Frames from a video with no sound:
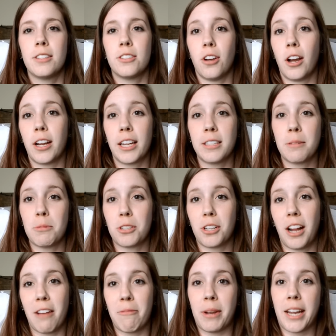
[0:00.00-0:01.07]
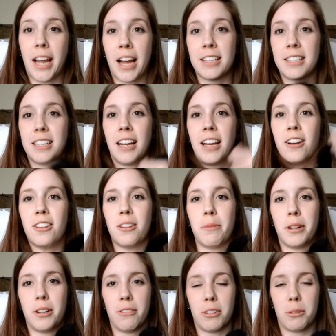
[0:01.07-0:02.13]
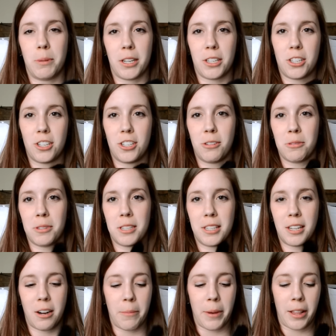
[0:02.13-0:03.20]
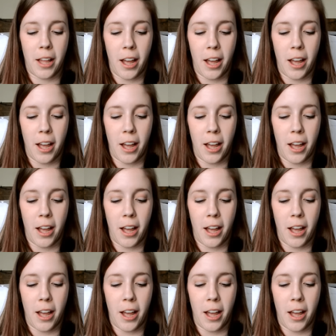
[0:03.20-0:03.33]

So I guess I'm just going to have my cat's tail in the middle of this picture. She wants to sit on my